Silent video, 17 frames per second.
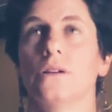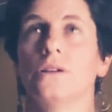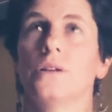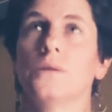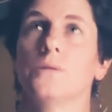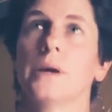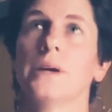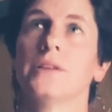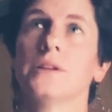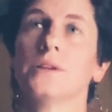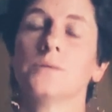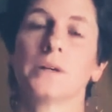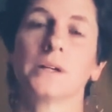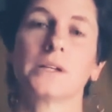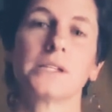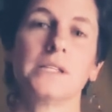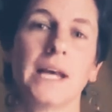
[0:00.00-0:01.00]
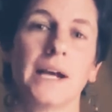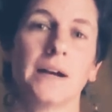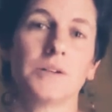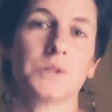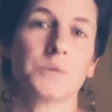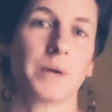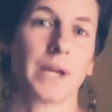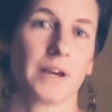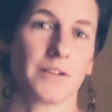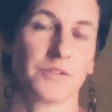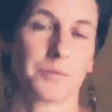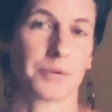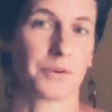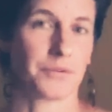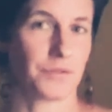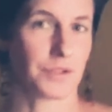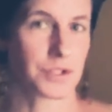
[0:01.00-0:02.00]
the way that it works now is we have
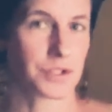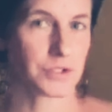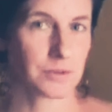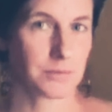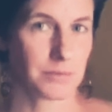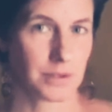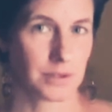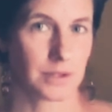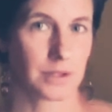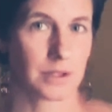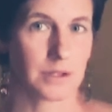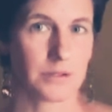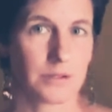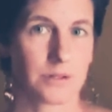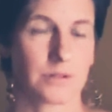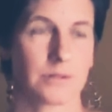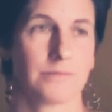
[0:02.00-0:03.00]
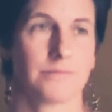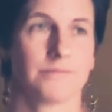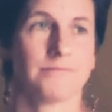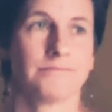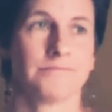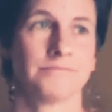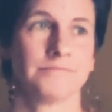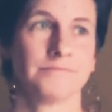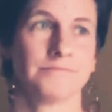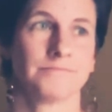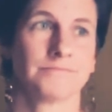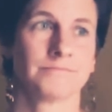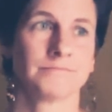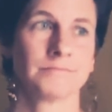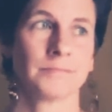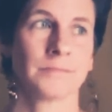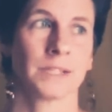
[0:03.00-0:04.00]
provisional brokers
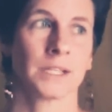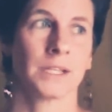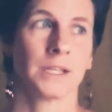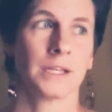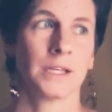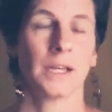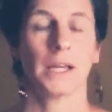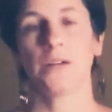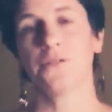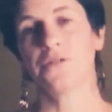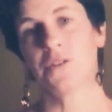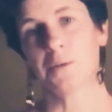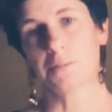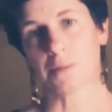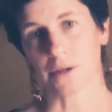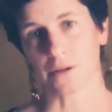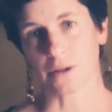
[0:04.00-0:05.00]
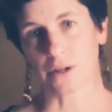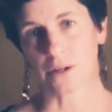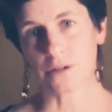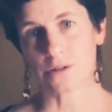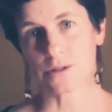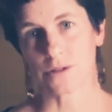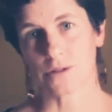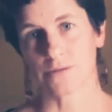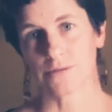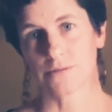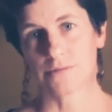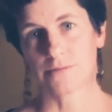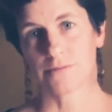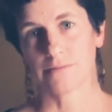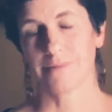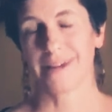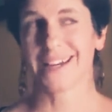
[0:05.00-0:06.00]
and full brokers.
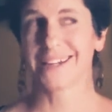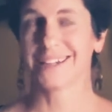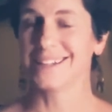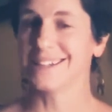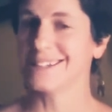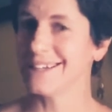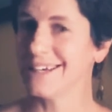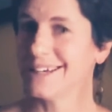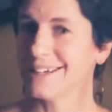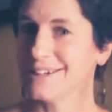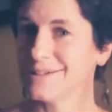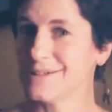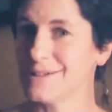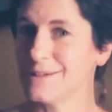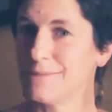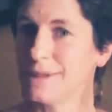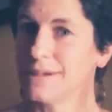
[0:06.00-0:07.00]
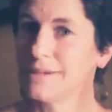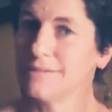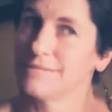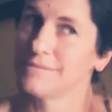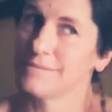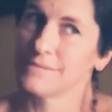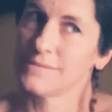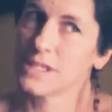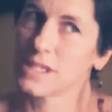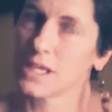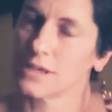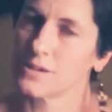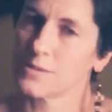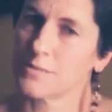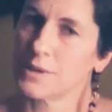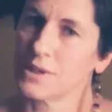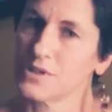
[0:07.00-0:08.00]
Back in the day, it used to be
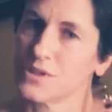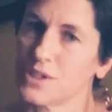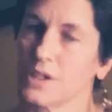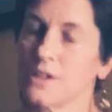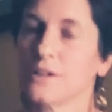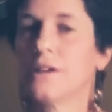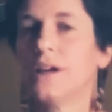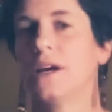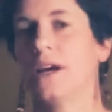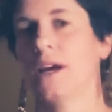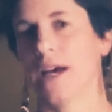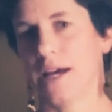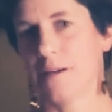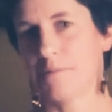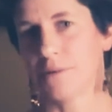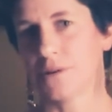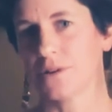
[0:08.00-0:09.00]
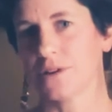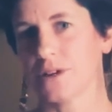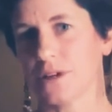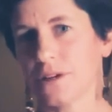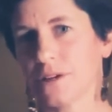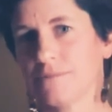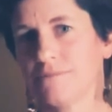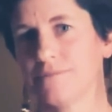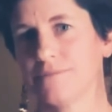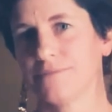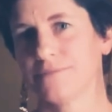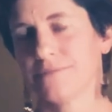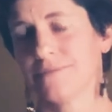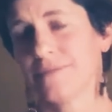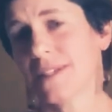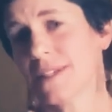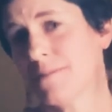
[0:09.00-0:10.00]
salesperson and broker.
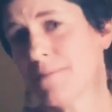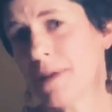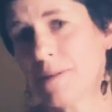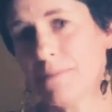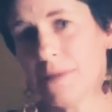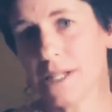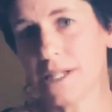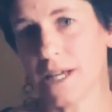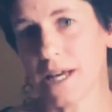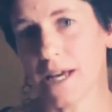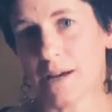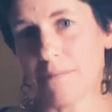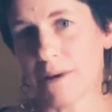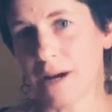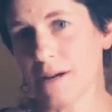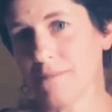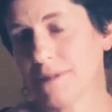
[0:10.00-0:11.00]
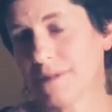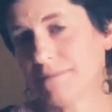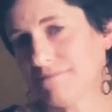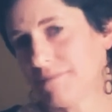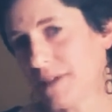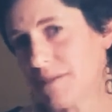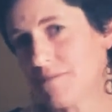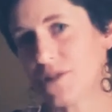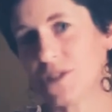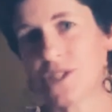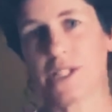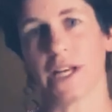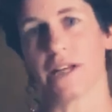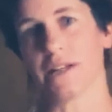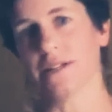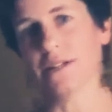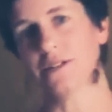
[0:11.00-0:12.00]
This may be TMI, but I'm just
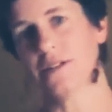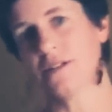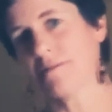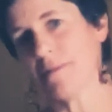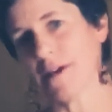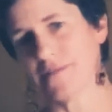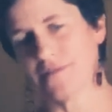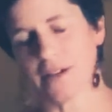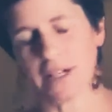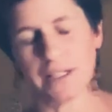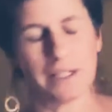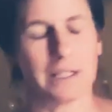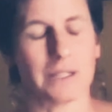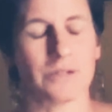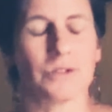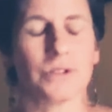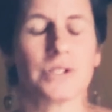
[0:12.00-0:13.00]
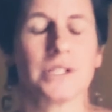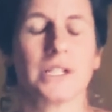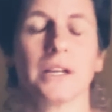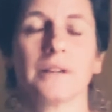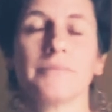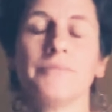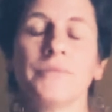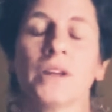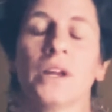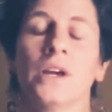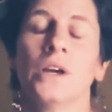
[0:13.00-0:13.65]
telling you, you might find it interesting.